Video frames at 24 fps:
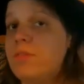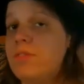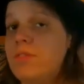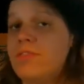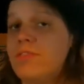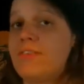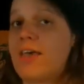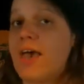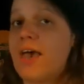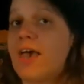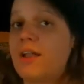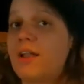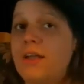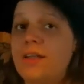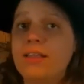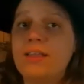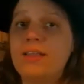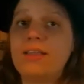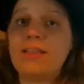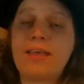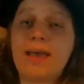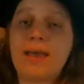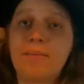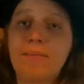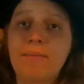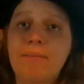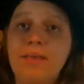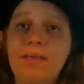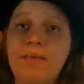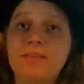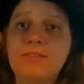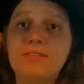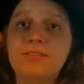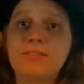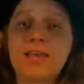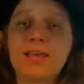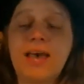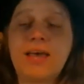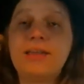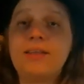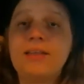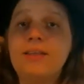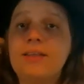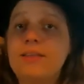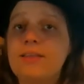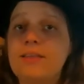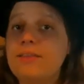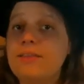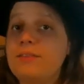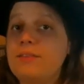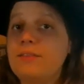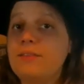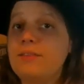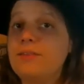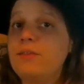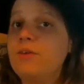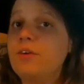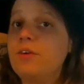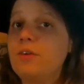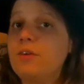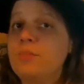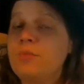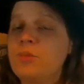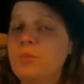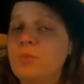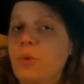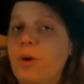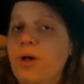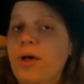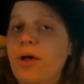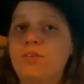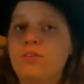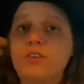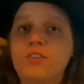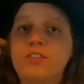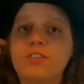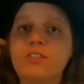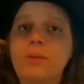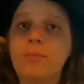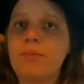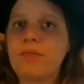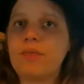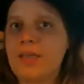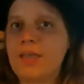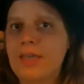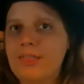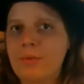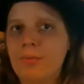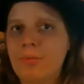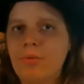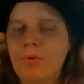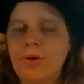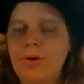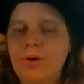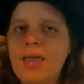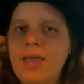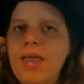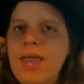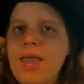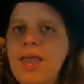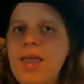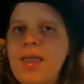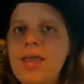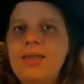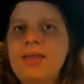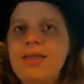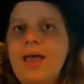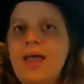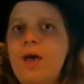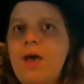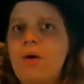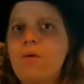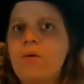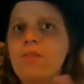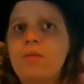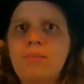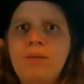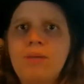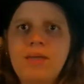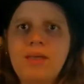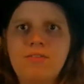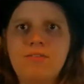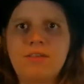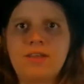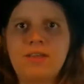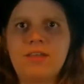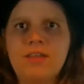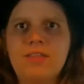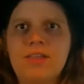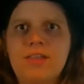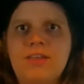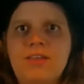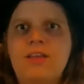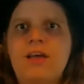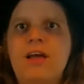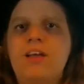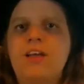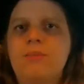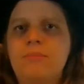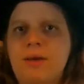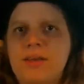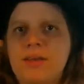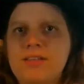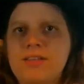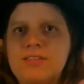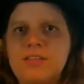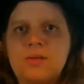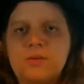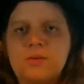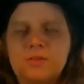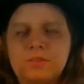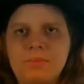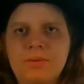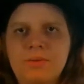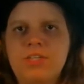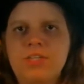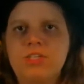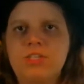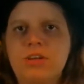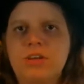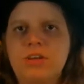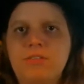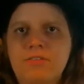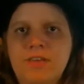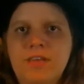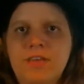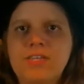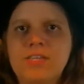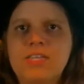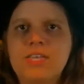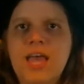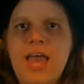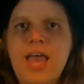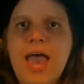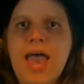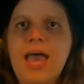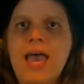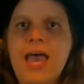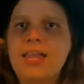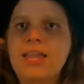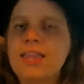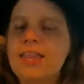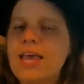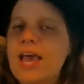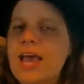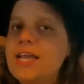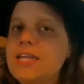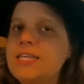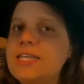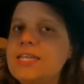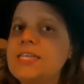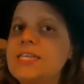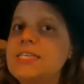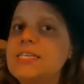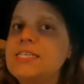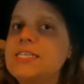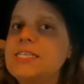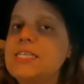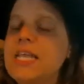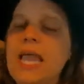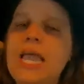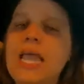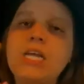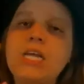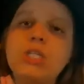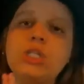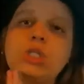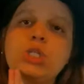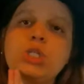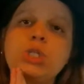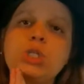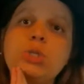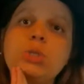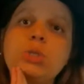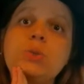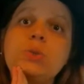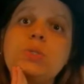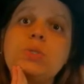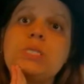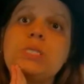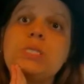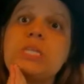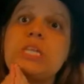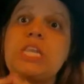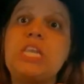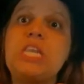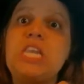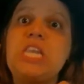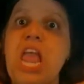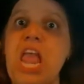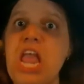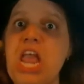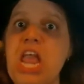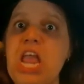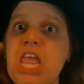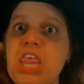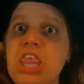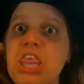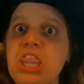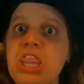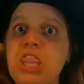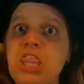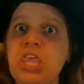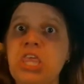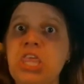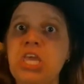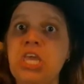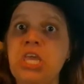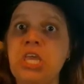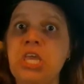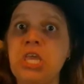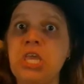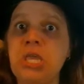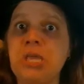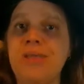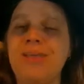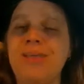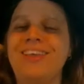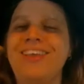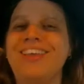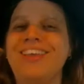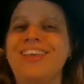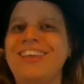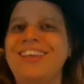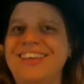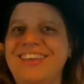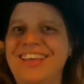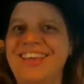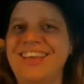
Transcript: this hat on, that means that you could be spoiled for something in the book. Now, the main event that I talked about, I said there was a major event, and that is Andrew's death.